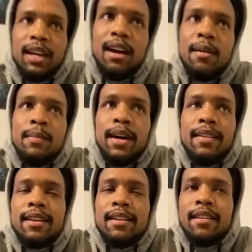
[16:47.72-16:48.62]
I
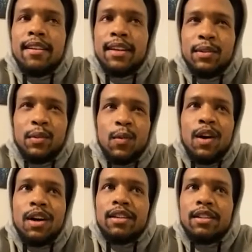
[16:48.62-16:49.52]
think another like
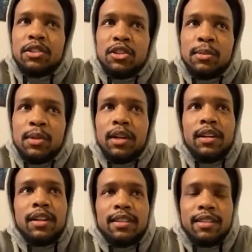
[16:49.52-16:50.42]
one or two
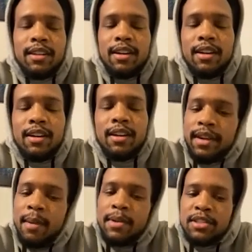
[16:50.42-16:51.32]
more
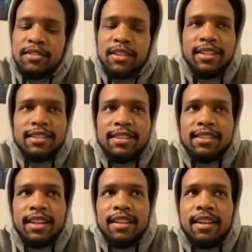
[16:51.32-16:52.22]
amateur
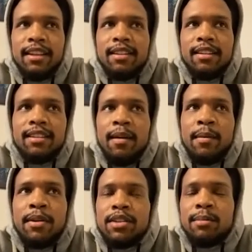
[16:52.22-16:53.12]
fights, and then I'm
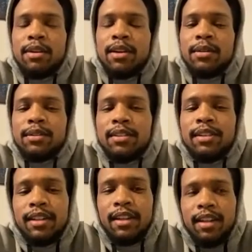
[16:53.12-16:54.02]
gonna turn pro.
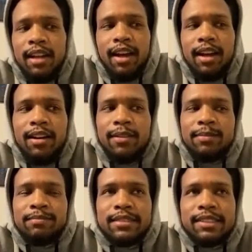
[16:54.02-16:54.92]

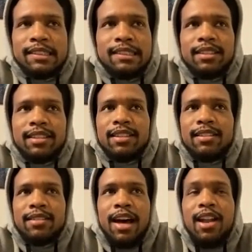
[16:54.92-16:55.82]
Um,
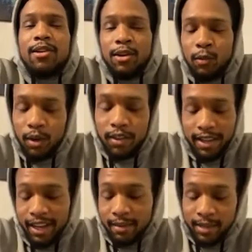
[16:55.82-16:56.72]
I don't know where the
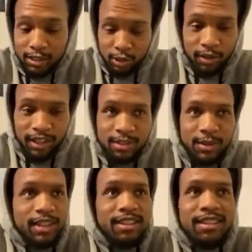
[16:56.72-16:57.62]
heck my 20s
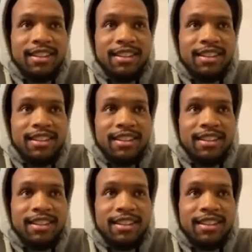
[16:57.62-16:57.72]
went.